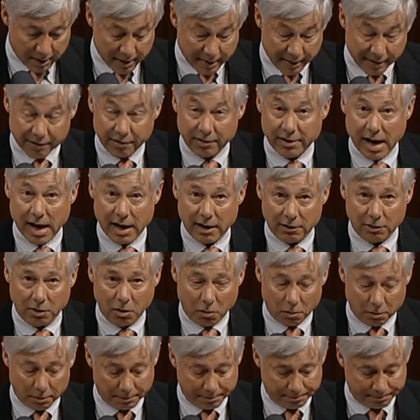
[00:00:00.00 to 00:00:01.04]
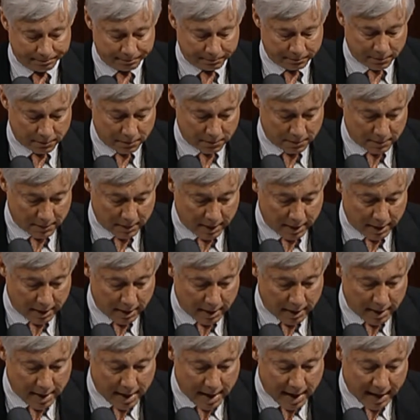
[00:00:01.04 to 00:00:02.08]
You're not alone.
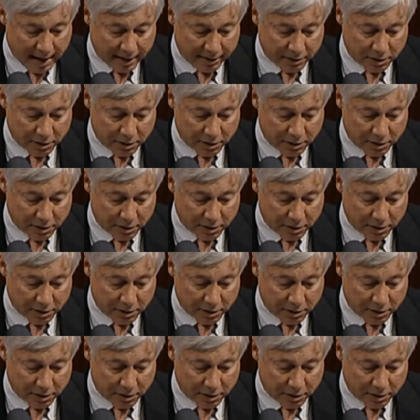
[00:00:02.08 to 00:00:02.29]
And